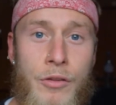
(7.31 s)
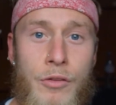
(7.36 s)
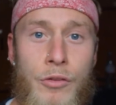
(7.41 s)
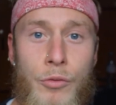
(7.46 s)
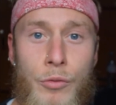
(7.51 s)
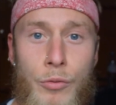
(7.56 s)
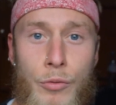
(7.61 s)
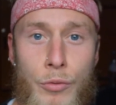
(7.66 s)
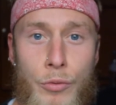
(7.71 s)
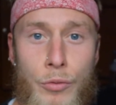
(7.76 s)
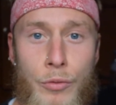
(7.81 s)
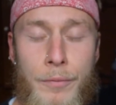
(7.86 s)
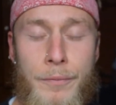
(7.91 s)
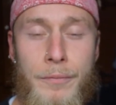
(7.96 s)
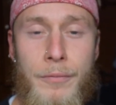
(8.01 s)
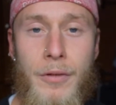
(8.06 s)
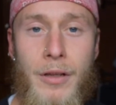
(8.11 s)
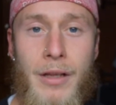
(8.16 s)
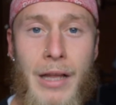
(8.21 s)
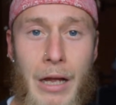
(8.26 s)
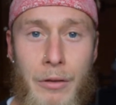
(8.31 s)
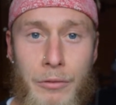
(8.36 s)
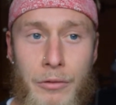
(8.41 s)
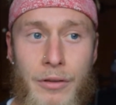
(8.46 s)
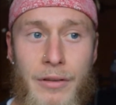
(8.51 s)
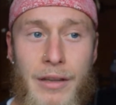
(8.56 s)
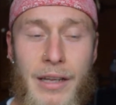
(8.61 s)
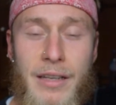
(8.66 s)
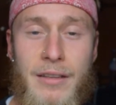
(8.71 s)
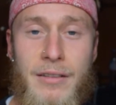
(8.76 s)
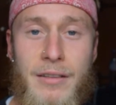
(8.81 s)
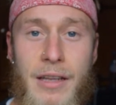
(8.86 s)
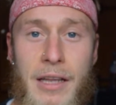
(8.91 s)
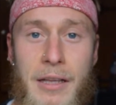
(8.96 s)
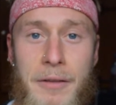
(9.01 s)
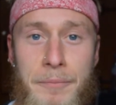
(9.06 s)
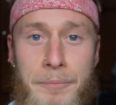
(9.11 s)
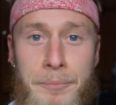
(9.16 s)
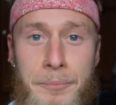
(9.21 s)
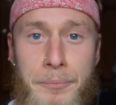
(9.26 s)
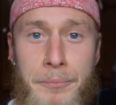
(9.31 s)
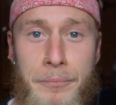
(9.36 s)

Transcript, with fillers: to count the days again.